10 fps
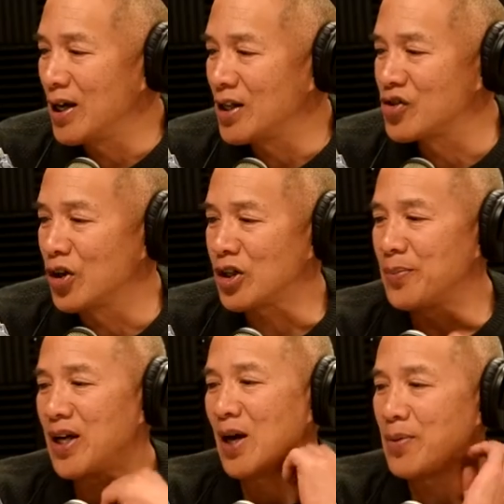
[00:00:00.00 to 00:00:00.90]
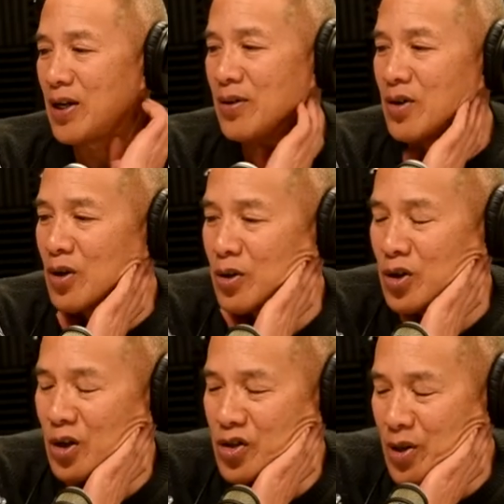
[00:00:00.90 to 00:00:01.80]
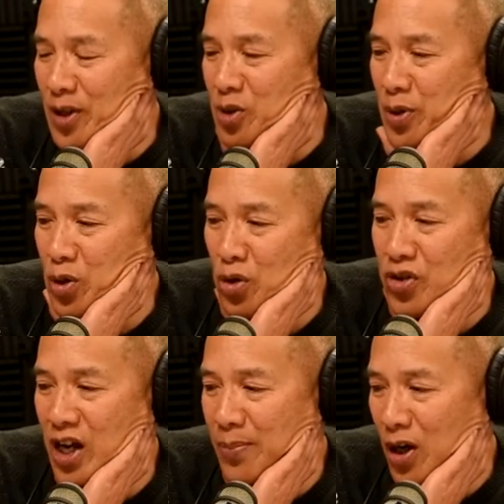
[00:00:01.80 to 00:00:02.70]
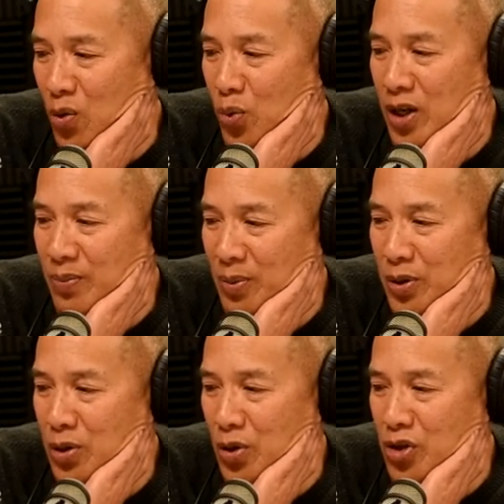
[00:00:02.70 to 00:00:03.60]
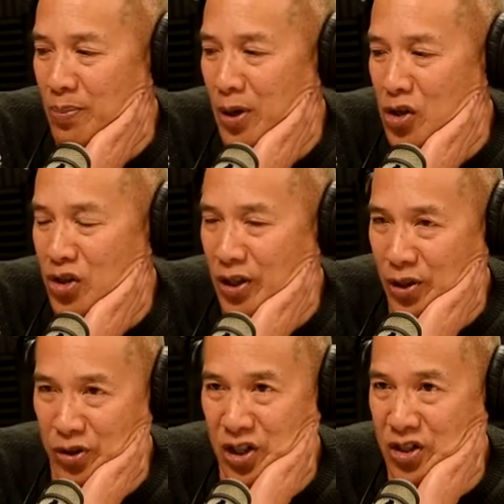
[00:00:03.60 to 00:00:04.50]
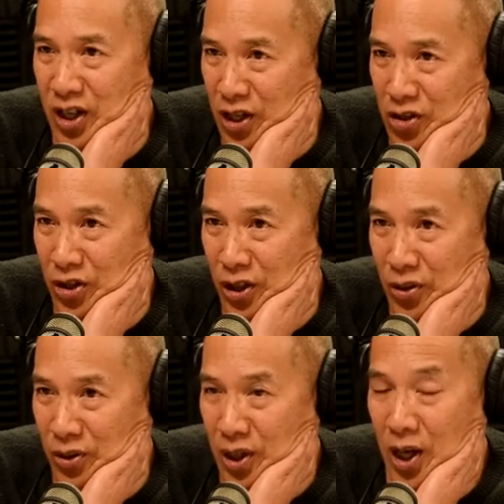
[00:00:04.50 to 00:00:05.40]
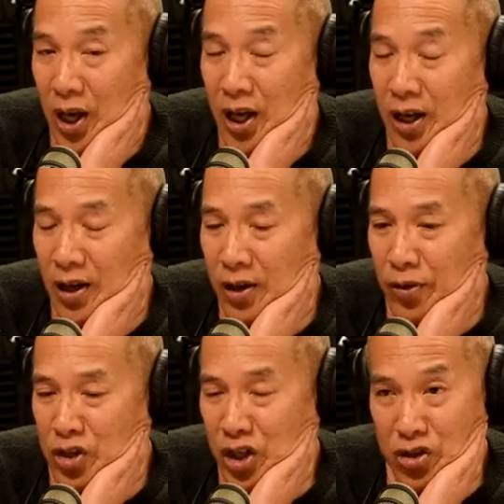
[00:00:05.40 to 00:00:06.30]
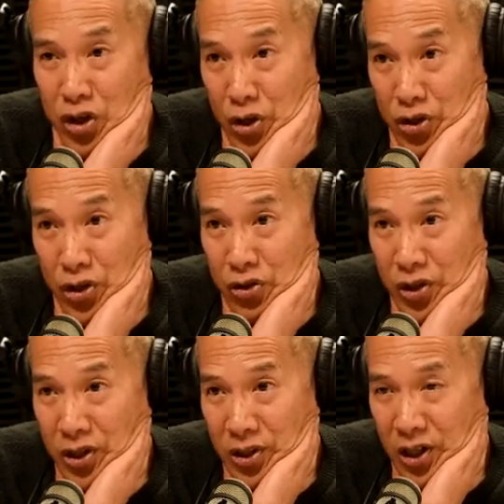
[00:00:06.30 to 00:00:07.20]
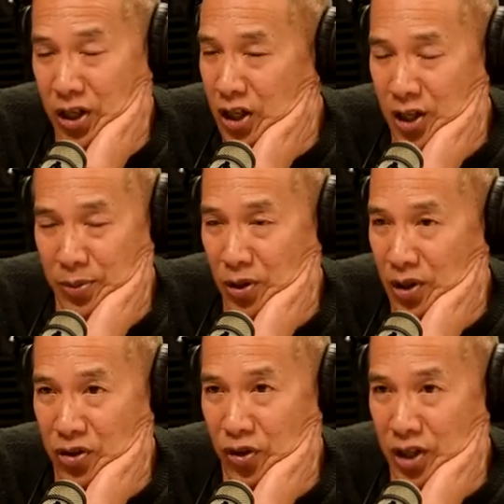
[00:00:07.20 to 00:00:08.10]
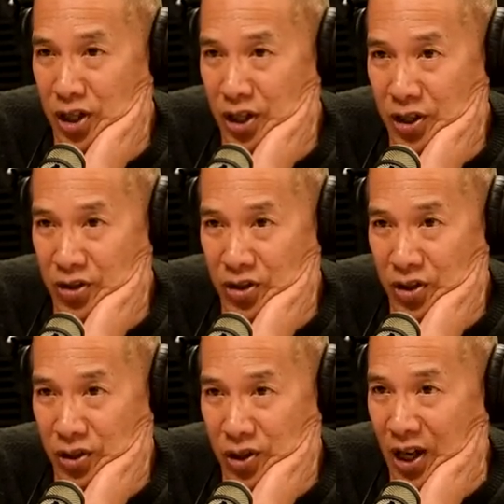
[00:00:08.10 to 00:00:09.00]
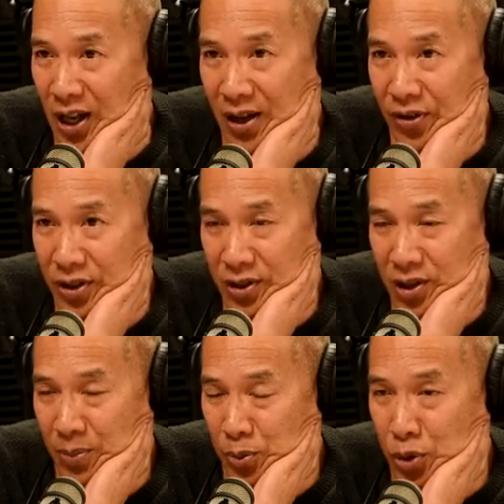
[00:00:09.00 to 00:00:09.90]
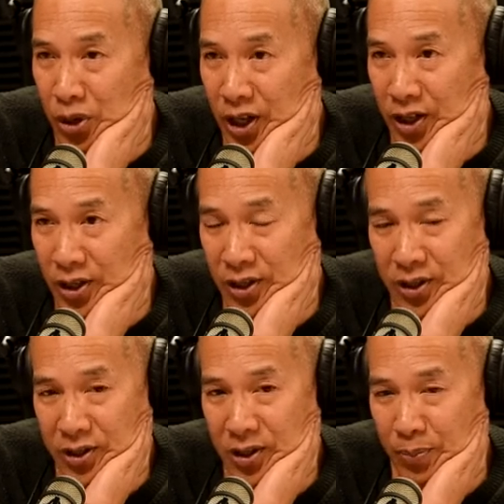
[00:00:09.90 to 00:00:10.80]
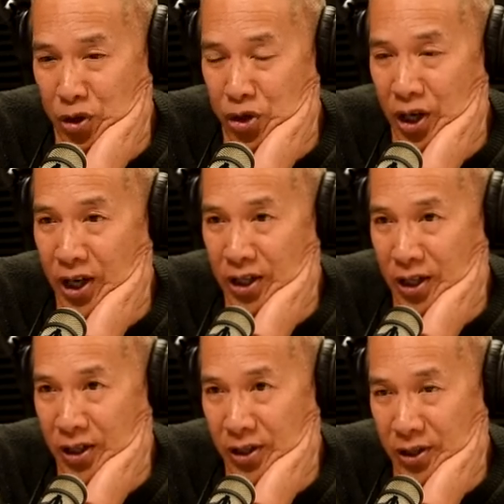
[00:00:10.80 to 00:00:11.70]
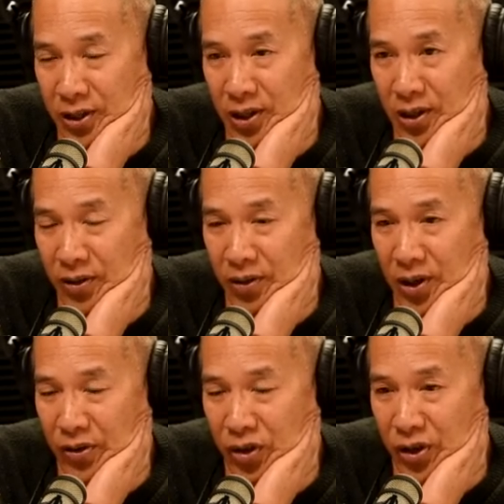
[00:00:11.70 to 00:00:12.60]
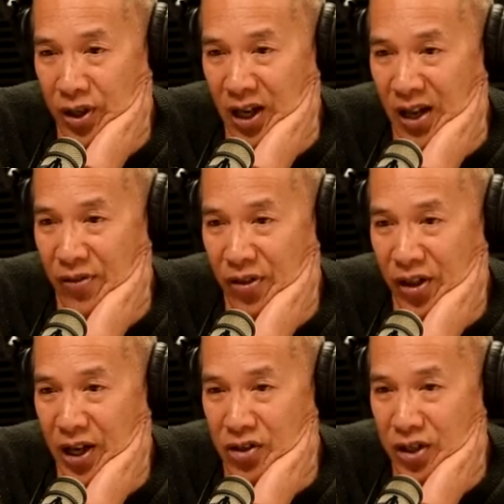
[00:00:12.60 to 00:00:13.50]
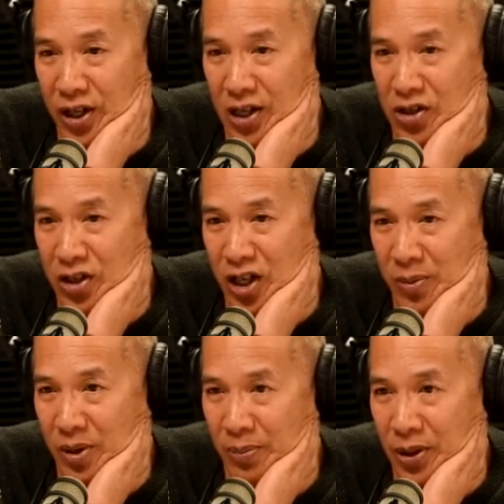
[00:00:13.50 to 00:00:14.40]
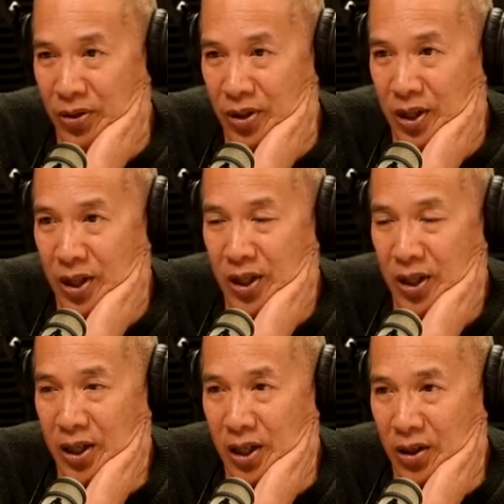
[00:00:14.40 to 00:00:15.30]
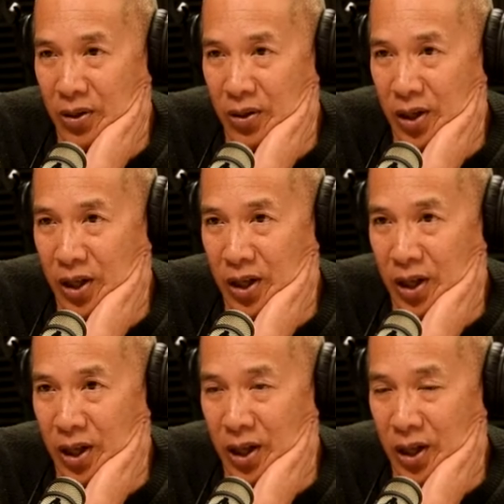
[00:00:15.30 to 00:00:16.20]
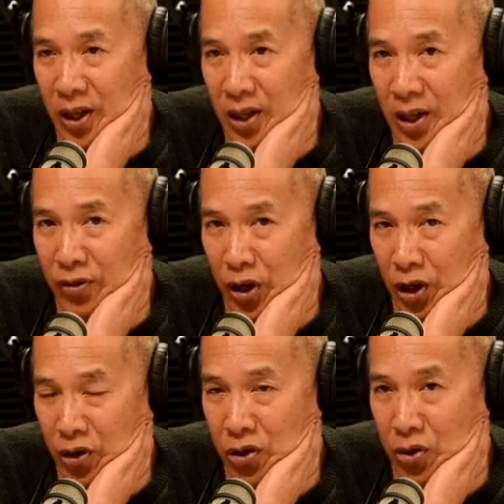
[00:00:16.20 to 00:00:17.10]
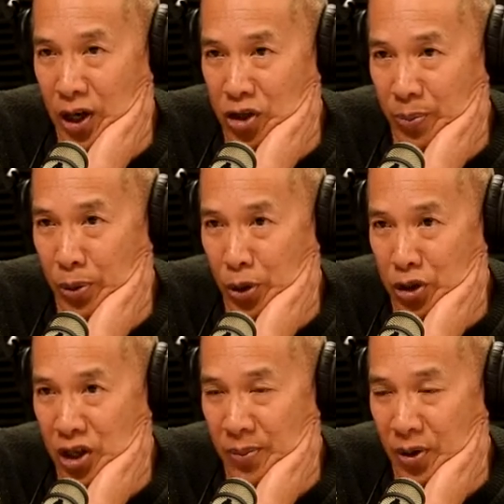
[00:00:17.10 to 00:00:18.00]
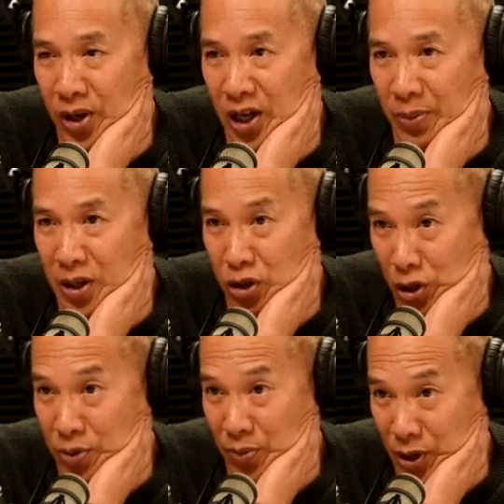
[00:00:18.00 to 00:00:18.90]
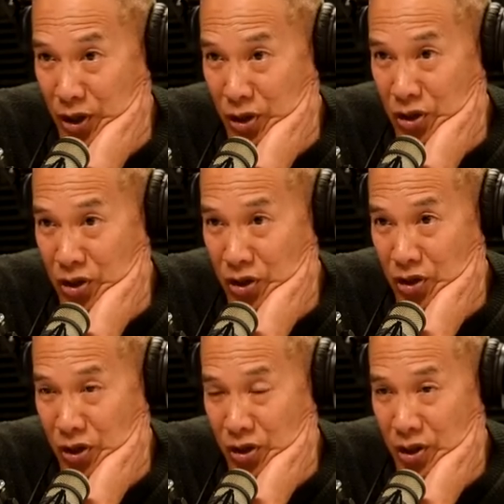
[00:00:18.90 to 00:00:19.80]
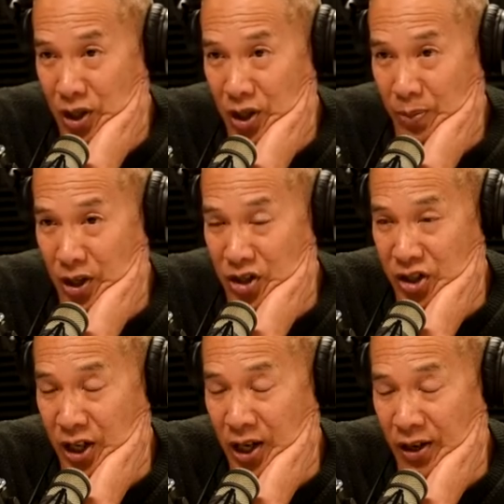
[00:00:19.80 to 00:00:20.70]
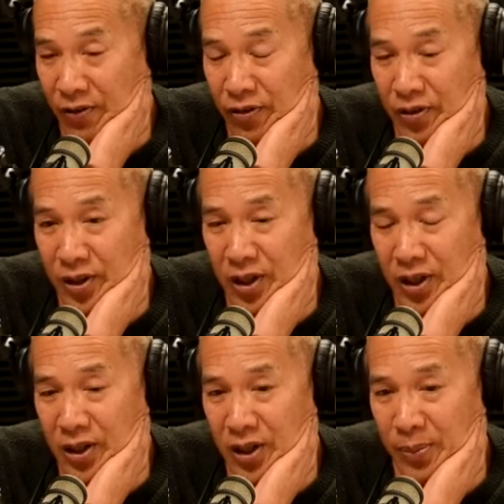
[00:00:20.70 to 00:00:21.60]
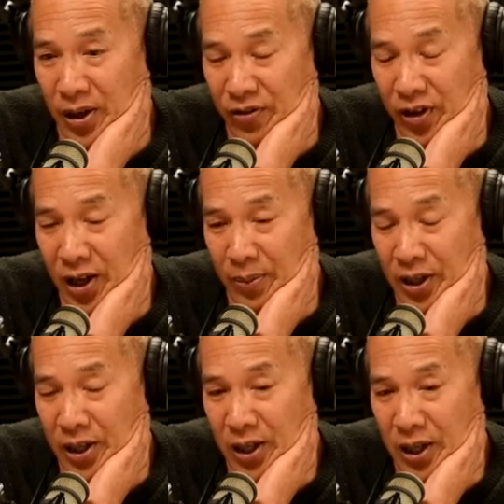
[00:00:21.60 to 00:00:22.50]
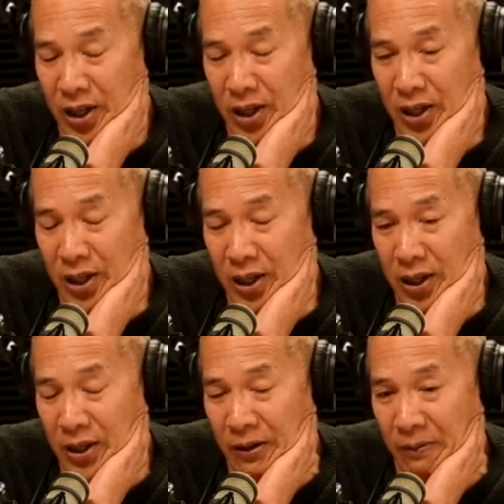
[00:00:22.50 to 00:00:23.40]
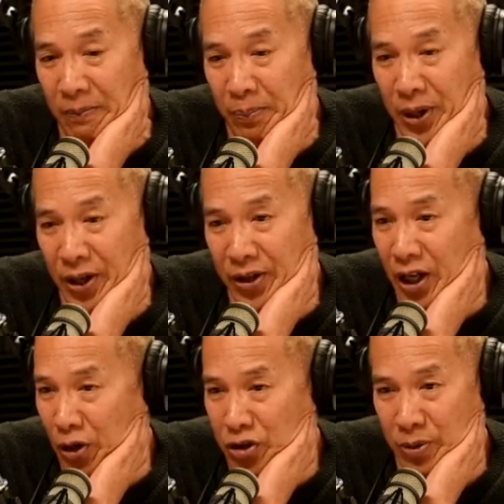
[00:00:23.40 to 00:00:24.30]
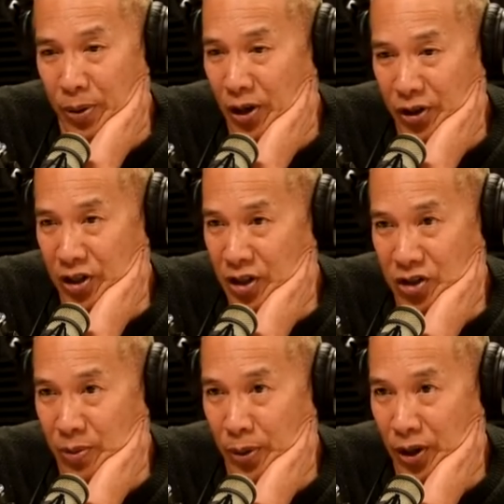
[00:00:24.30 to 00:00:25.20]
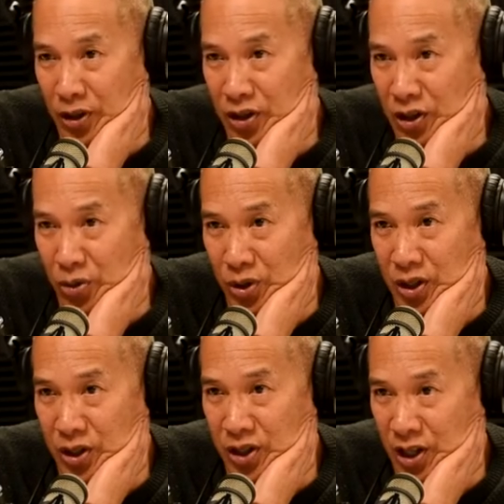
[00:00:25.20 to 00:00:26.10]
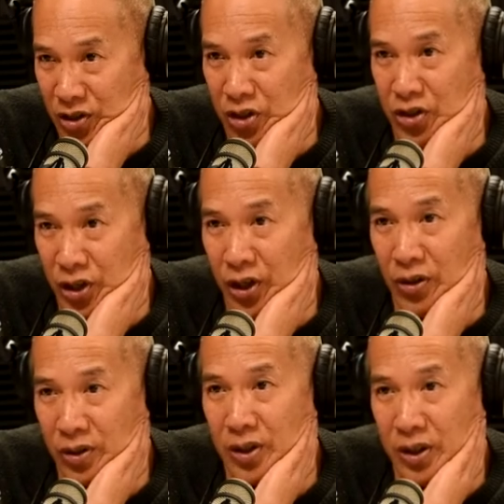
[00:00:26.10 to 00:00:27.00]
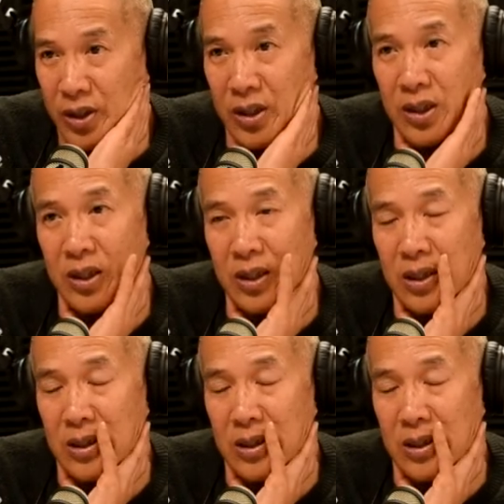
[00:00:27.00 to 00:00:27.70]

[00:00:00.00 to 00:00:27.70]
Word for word: it's not going to be a happy ending, not, not so much because they might win, but because emotionally it'll just take its toll. It, it was just neurosurgery. I could keep doing this for years. Sure. I love it. I'm good at it. I'm trained at it. I, have got 11,000 cases under my belt. You know, uh, I've got a great support team around me in terms of my nurses and my staff uh, and my family. Uh, but no, it's the politics. The politics takes its toll. Yeah.